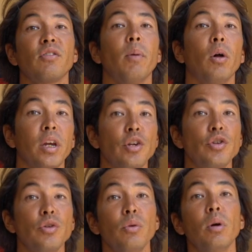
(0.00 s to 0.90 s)
small
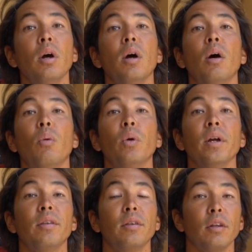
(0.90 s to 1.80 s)
issue
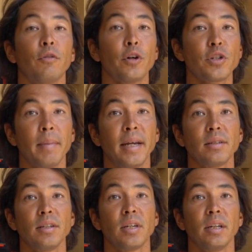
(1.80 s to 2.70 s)
with the first
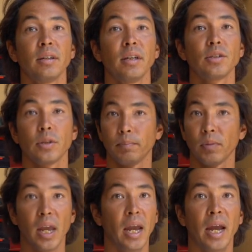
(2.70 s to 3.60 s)
mast they sent us,
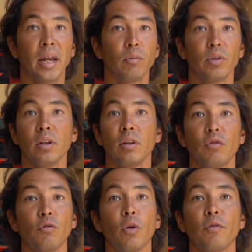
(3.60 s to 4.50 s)
and within
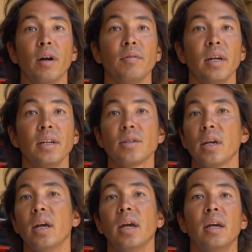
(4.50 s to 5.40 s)
4 or 5 days
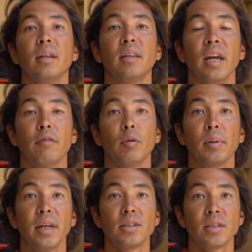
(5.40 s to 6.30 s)
they
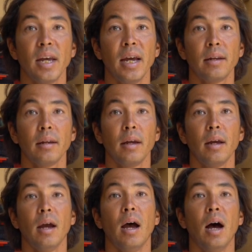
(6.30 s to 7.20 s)
replaced that
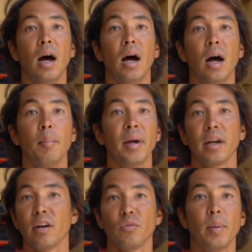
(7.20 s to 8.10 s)
and
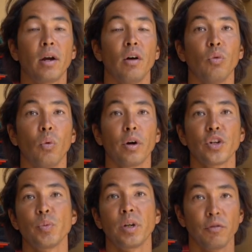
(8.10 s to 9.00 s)
got us back on the water
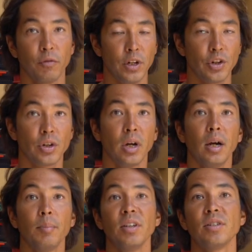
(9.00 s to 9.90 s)
so we could finish
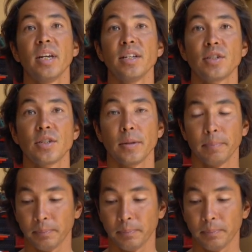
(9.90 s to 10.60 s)
these tests.